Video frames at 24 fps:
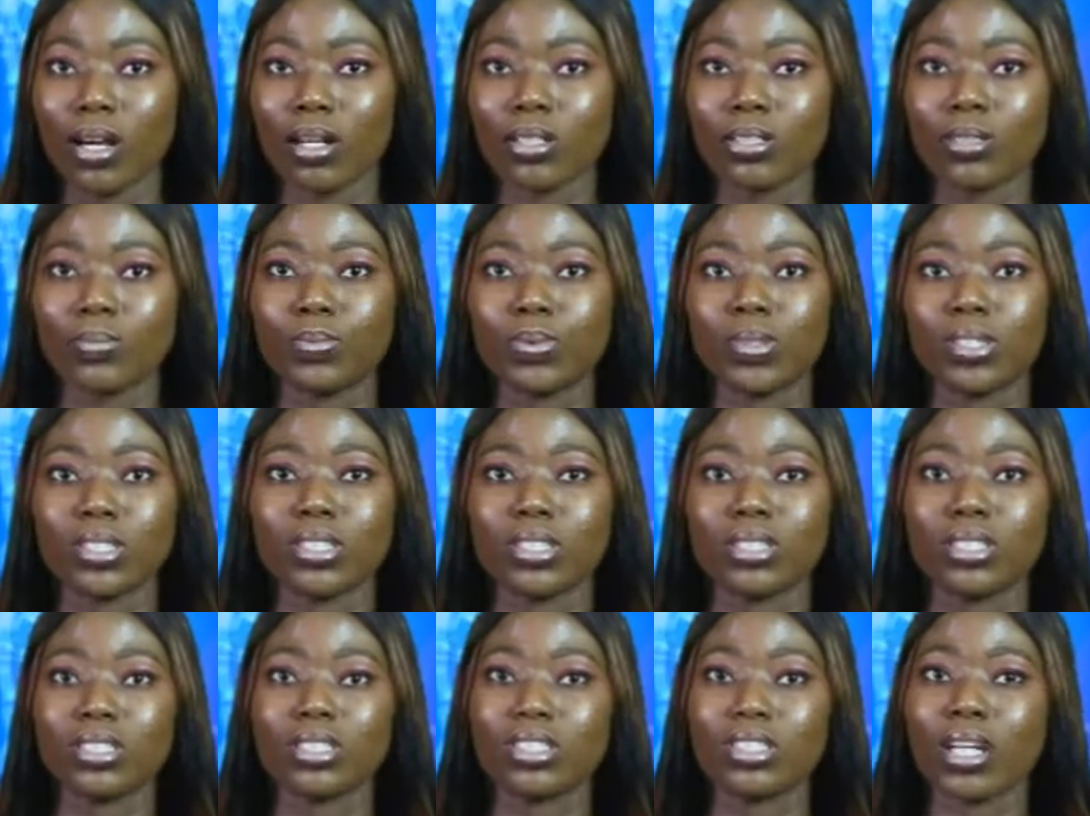the
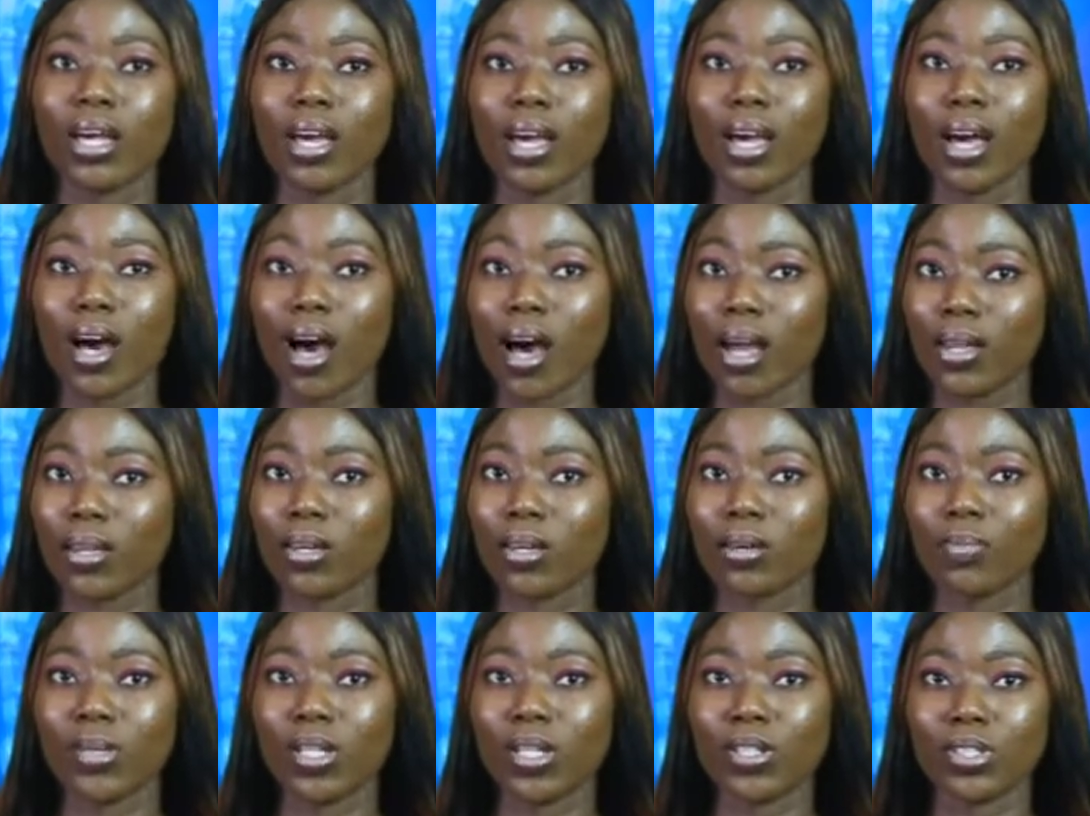British High
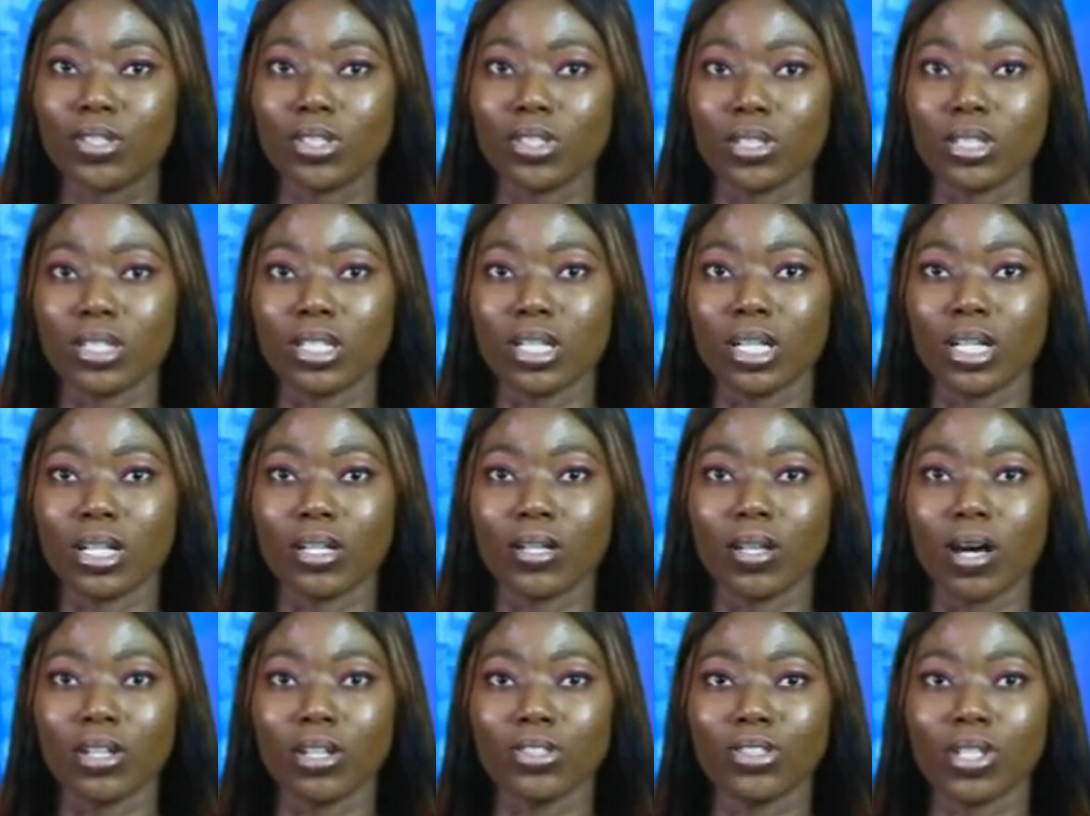Commission in
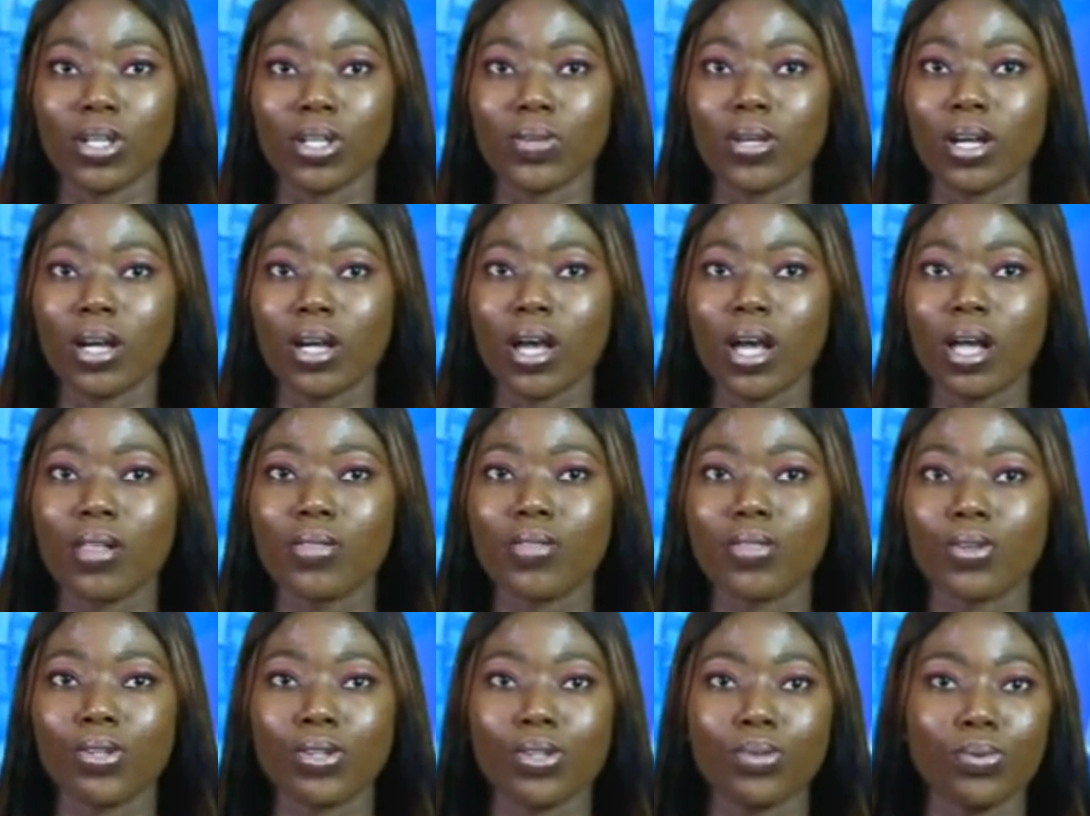Nigeria, and
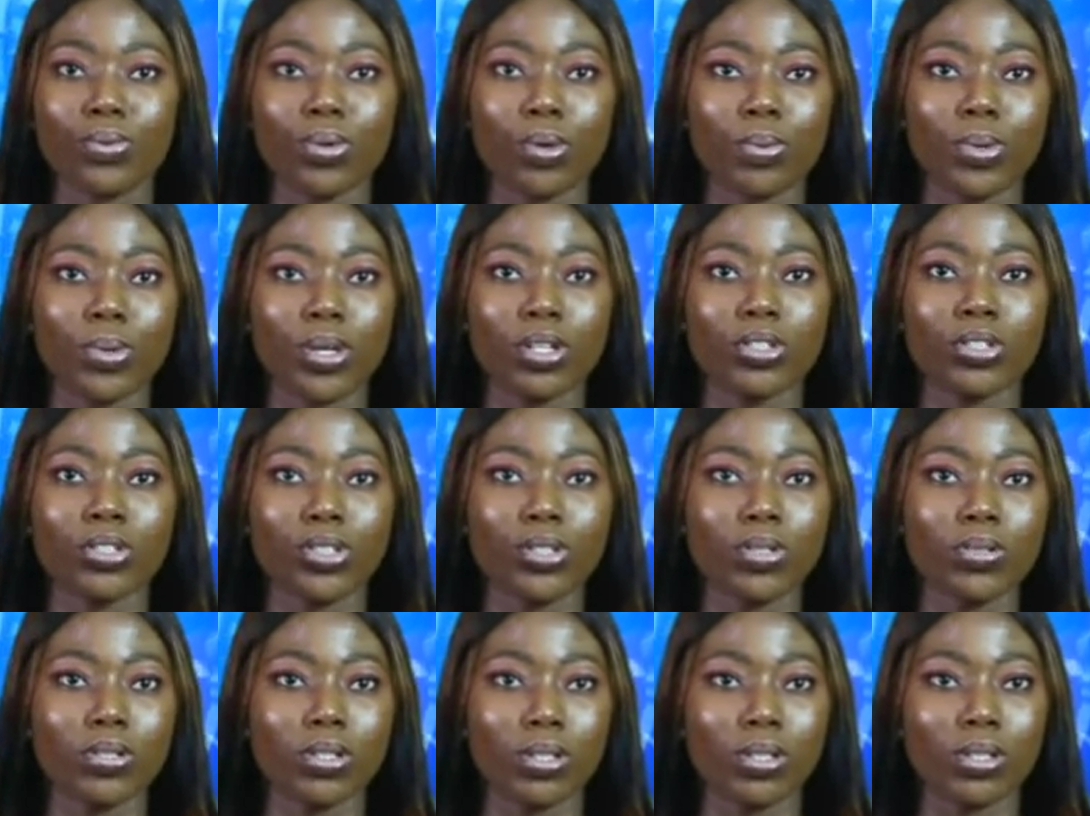the European
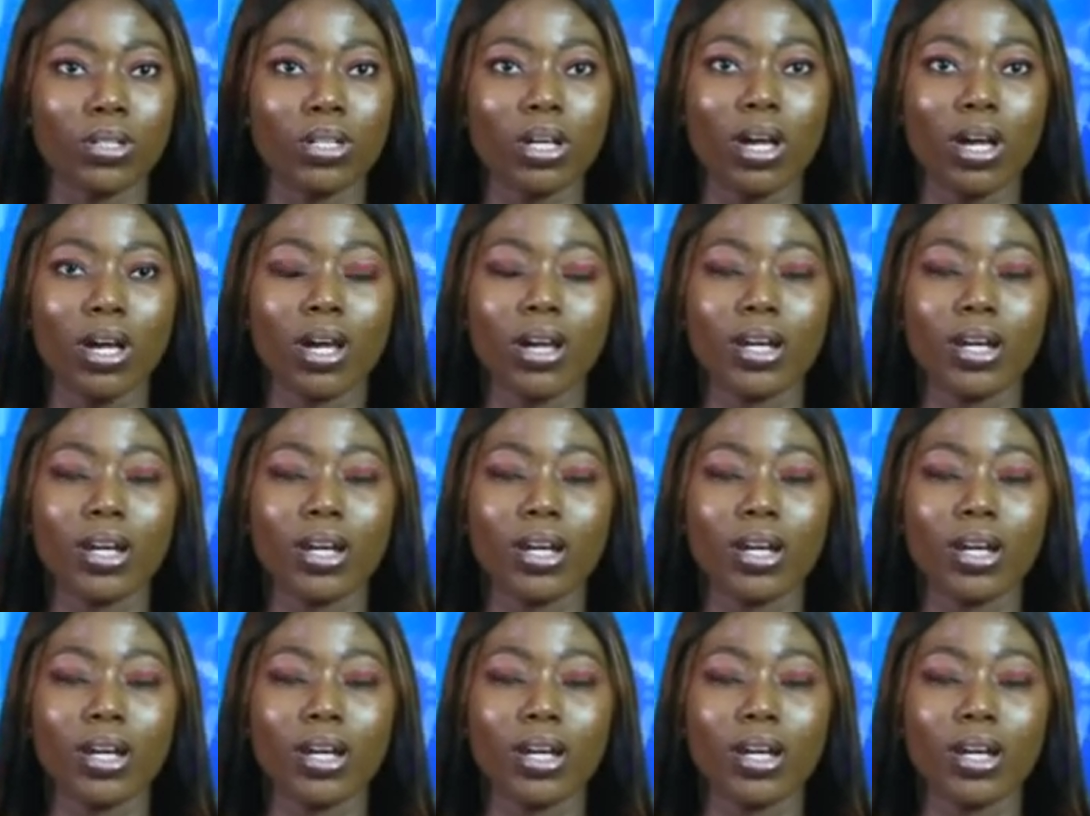Union